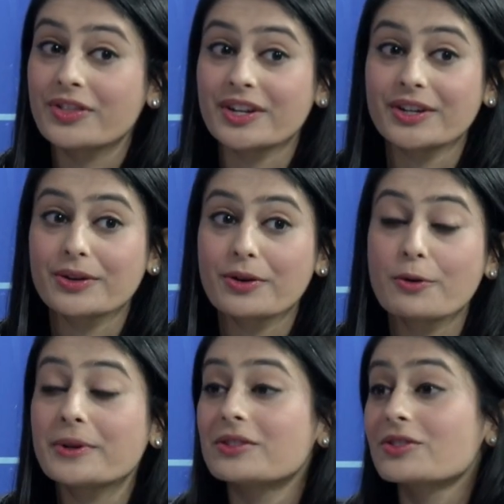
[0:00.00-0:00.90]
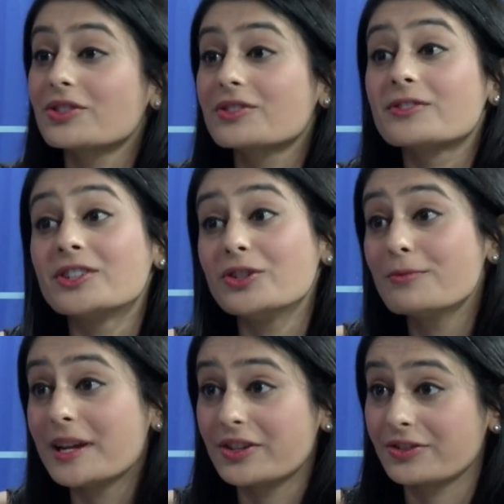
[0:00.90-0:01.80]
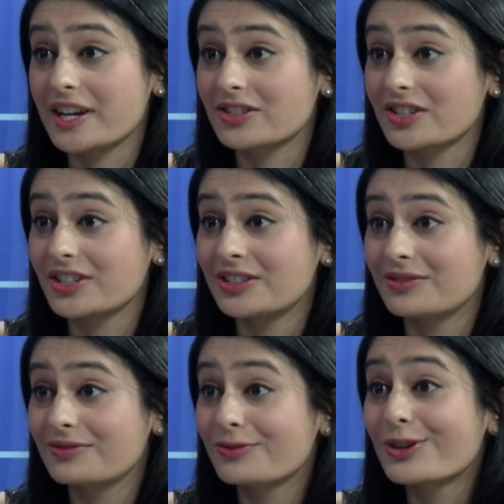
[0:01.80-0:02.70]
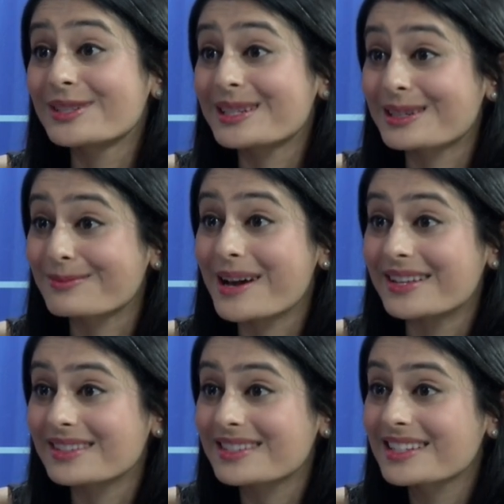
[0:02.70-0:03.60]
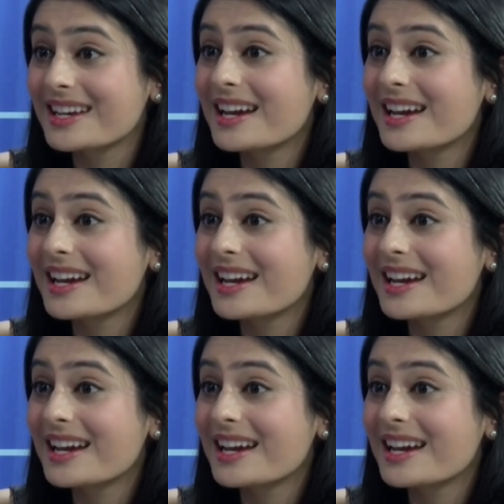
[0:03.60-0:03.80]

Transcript: They're hoping to search for a new band director in 4 to 6 months.